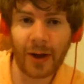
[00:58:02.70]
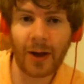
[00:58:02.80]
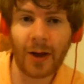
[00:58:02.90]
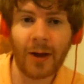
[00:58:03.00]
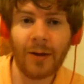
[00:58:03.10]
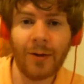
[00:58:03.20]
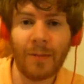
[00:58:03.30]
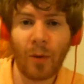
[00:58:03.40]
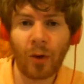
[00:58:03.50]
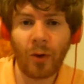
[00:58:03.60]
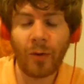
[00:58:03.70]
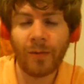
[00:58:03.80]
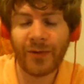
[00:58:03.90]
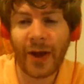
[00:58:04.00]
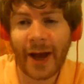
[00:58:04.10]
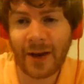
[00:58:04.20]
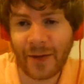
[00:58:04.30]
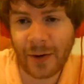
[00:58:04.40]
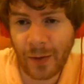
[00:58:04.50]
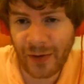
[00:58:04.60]
the moral side
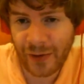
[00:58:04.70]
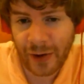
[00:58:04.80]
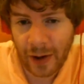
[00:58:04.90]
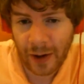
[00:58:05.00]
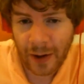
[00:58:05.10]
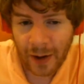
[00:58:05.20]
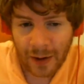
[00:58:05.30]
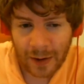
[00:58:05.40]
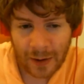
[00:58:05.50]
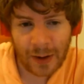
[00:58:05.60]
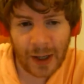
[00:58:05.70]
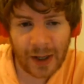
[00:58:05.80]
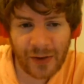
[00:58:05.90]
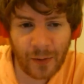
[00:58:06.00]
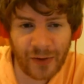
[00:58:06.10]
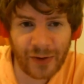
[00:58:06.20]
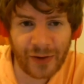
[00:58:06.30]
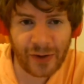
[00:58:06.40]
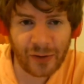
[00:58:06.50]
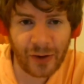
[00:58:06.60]
of it. It wasn't I guess
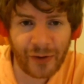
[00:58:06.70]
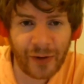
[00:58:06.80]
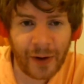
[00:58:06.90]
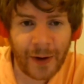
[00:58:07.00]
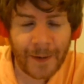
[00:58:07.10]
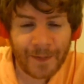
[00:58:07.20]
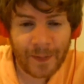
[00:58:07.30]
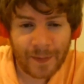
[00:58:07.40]
it wasn't his interest.